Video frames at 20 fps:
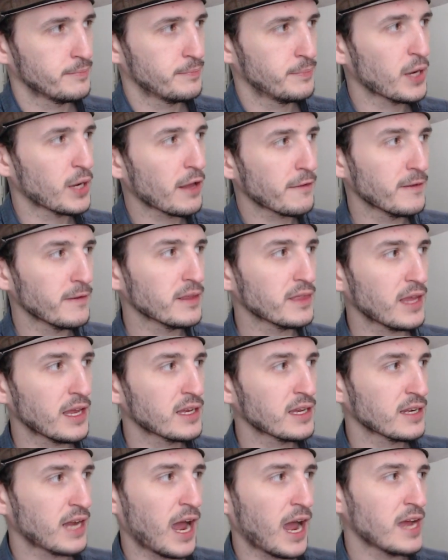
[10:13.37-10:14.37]
But I think they
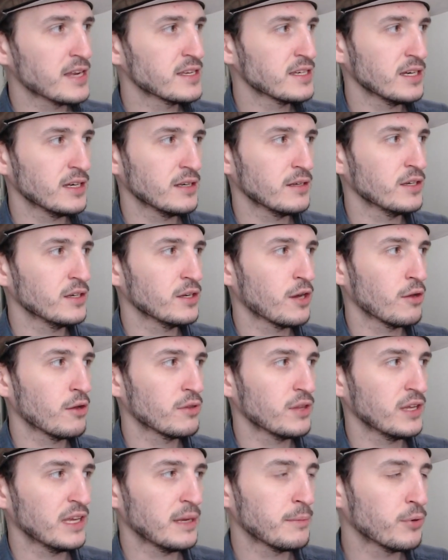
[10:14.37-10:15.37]
can add in, you know,
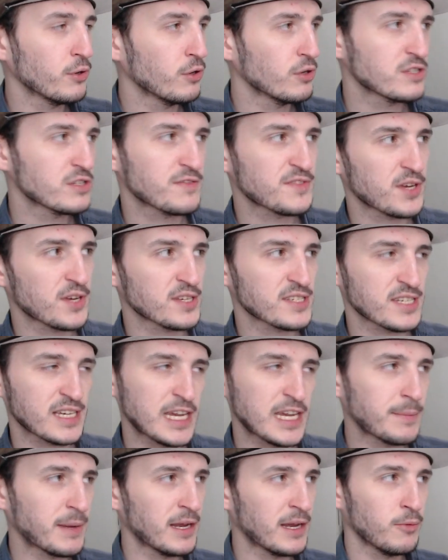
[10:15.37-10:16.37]
the importance of
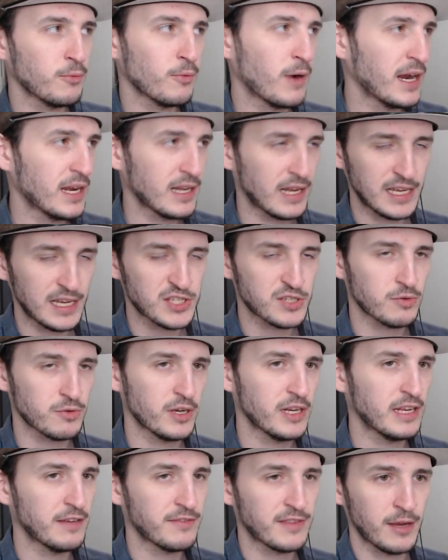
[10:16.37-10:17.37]
Sasakibe way later
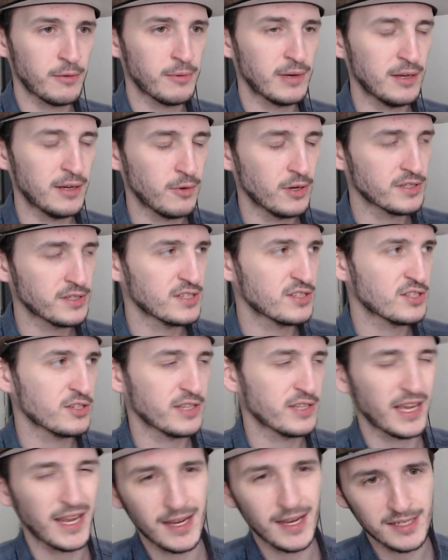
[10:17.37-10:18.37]
on if they really wanted to.
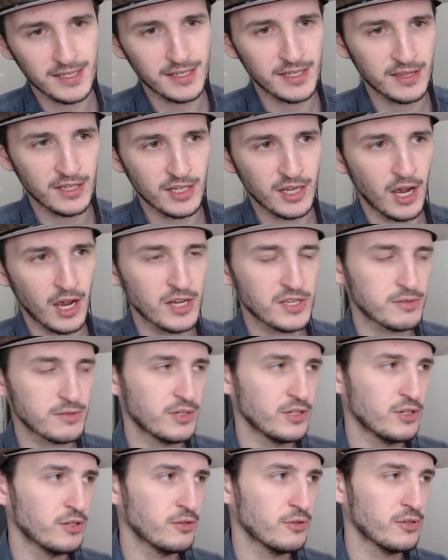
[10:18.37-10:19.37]
They added in the Kazu
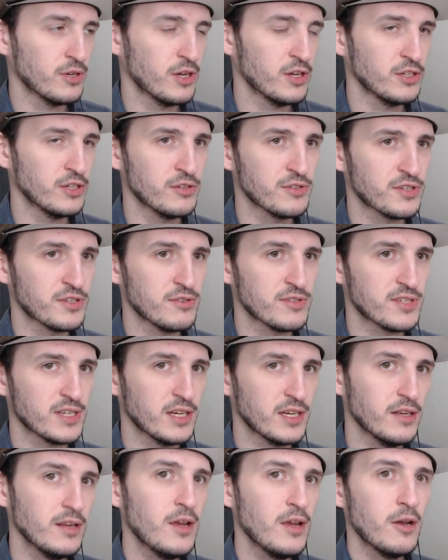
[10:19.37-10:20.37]
and Yuzu
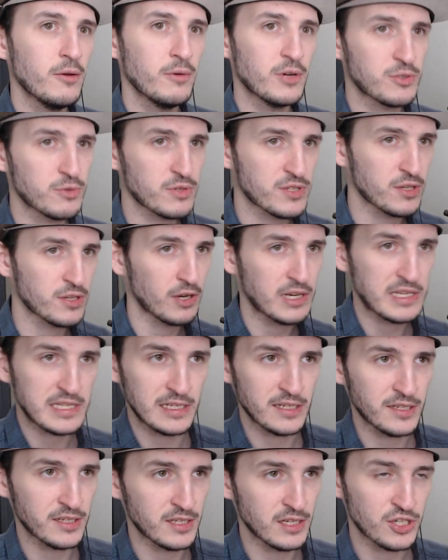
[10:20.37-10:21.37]
scene, which was a nice
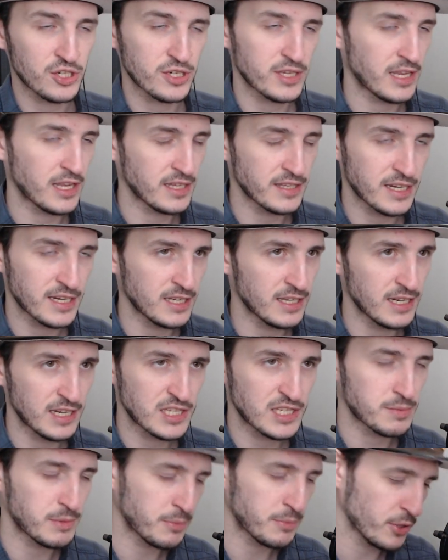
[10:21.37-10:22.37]
little addition that didn't need
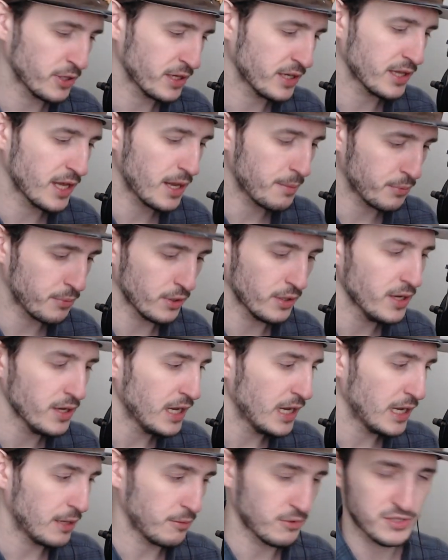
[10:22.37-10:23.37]
to be put in there, but
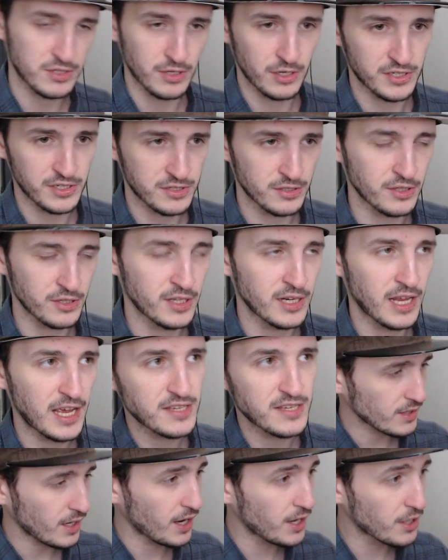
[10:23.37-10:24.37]
it was nice
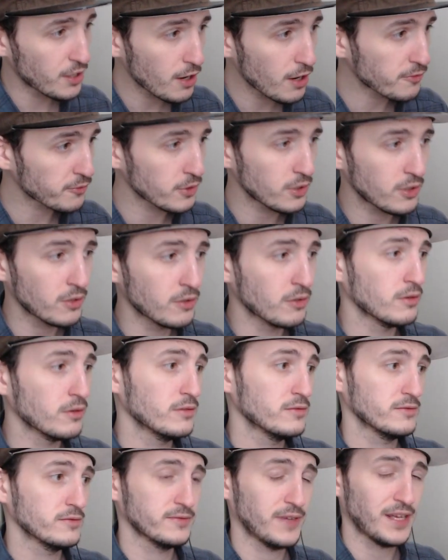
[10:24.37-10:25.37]
nonetheless. And overall,
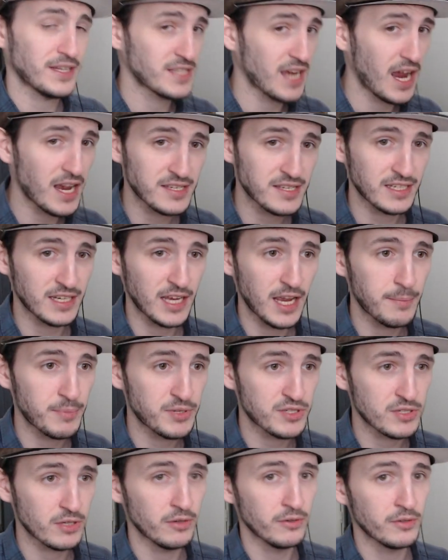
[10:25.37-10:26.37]
fantastic
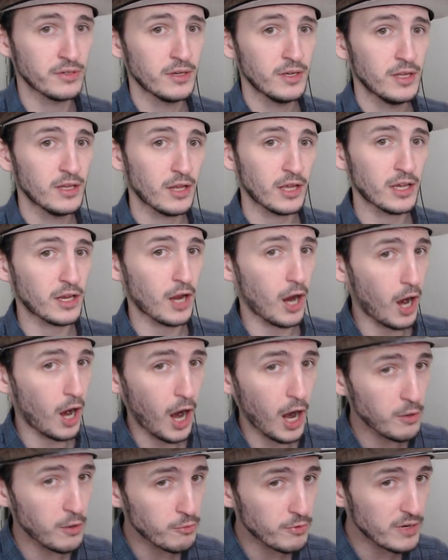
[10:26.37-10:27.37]
episode. Like,
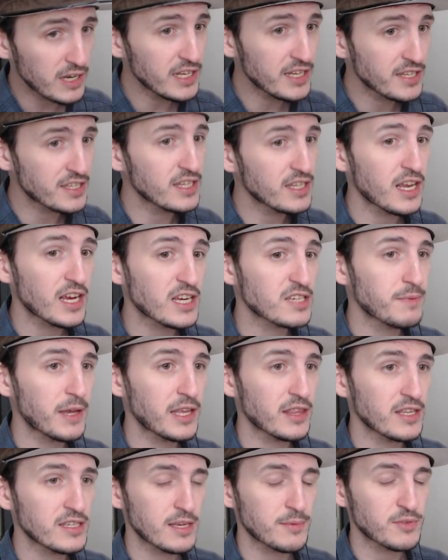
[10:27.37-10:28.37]
I really didn't expect
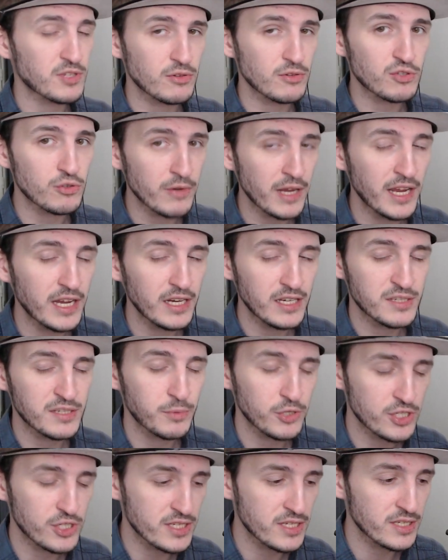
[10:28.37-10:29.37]
this episode to hit as
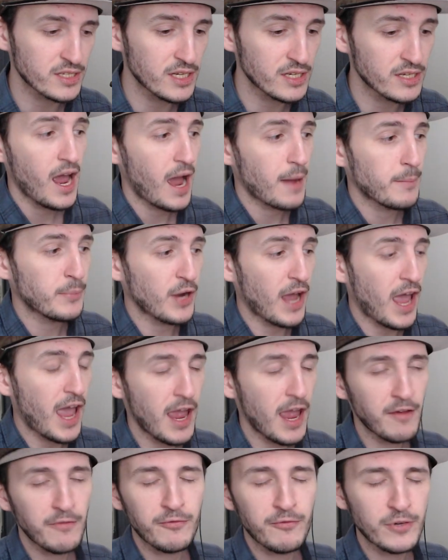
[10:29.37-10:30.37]
much as it did, but
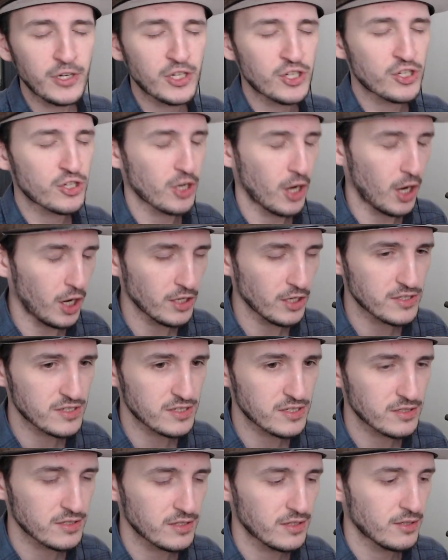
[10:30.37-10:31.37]
every
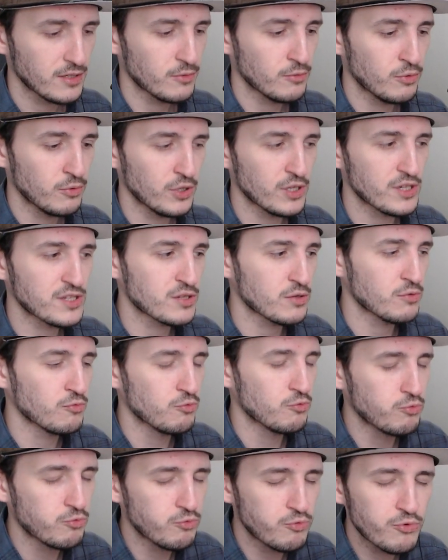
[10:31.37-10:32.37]
shot was
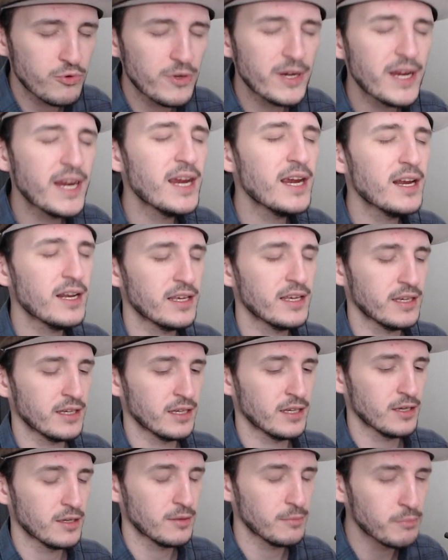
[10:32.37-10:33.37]

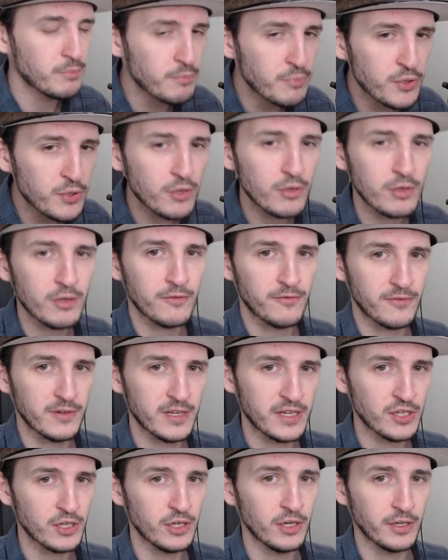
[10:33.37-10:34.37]
really beautifully
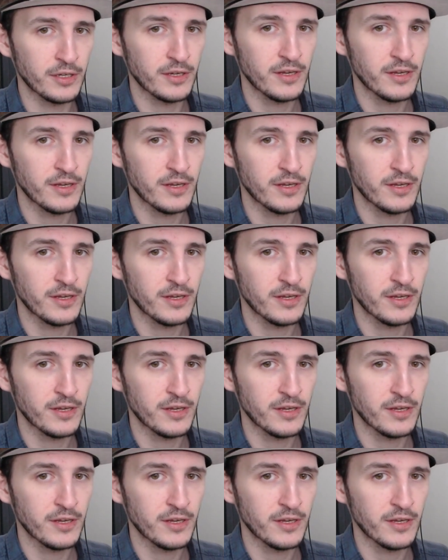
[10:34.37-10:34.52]
done.